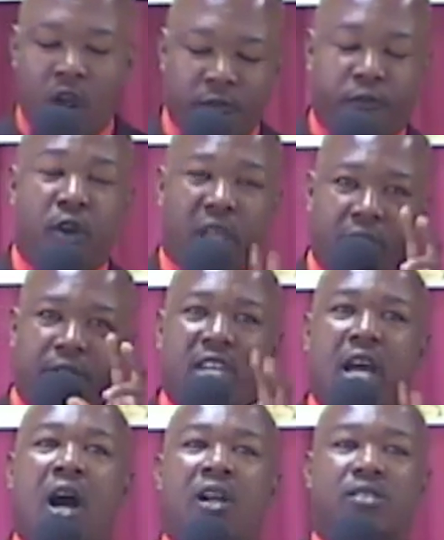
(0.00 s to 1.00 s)
unforgiving
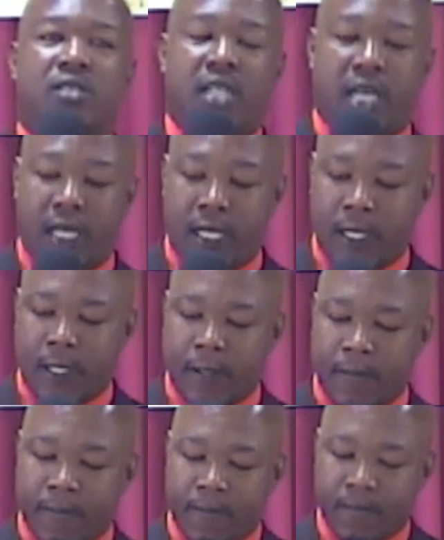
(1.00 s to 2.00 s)
heart today.
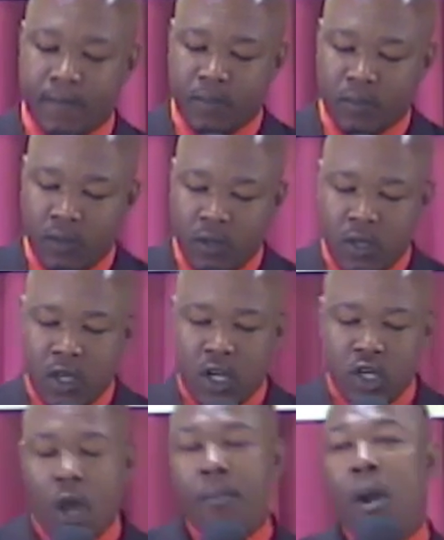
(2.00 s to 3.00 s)

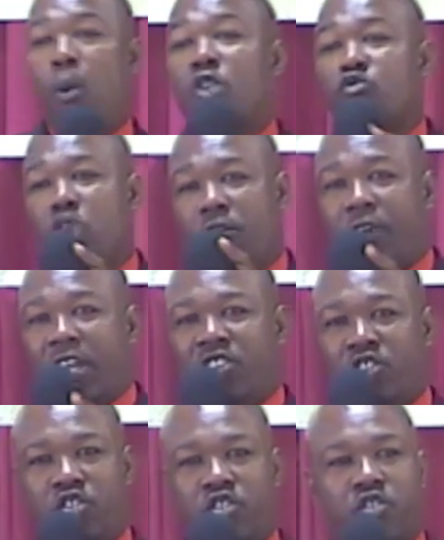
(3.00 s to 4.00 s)
Number one,
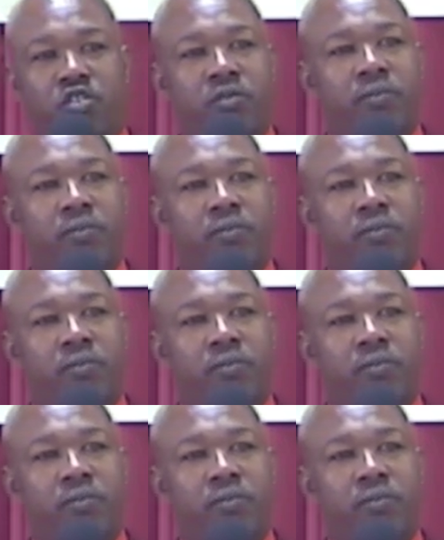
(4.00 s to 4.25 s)
revenge.